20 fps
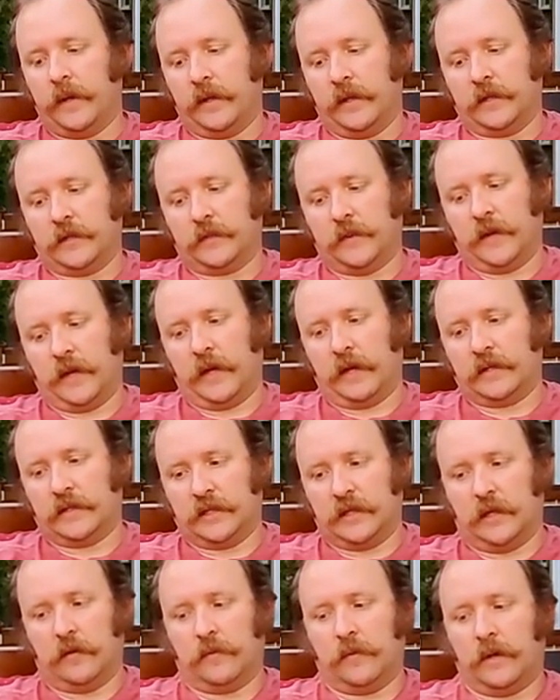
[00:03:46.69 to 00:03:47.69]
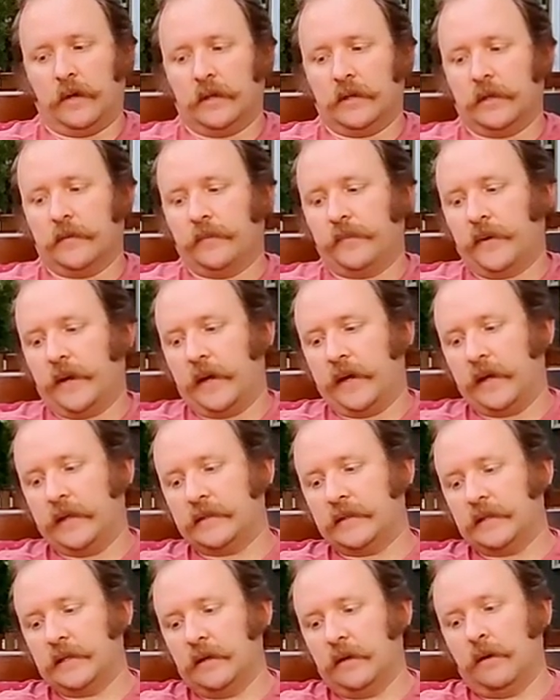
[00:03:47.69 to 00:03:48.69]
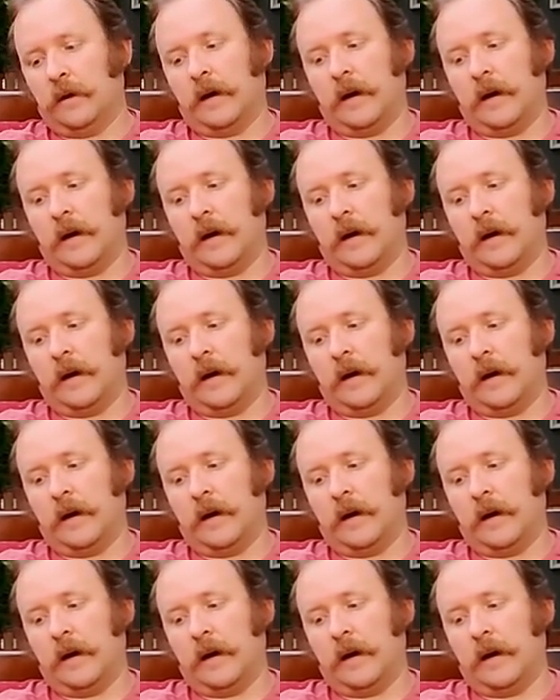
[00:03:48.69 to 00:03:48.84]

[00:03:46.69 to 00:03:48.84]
this being a single malt and a single